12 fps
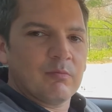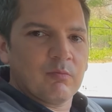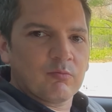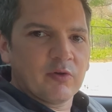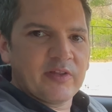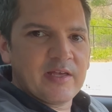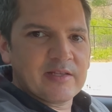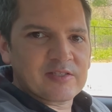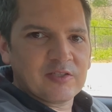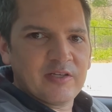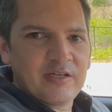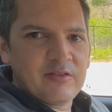really
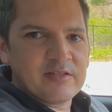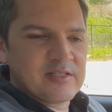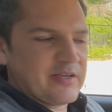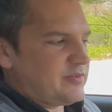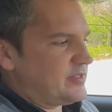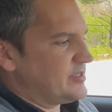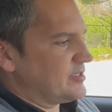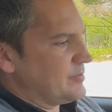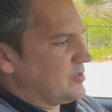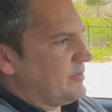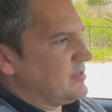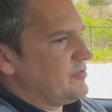escalated the safety systems
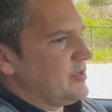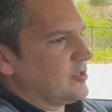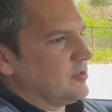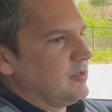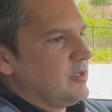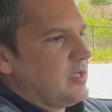on this vehicle.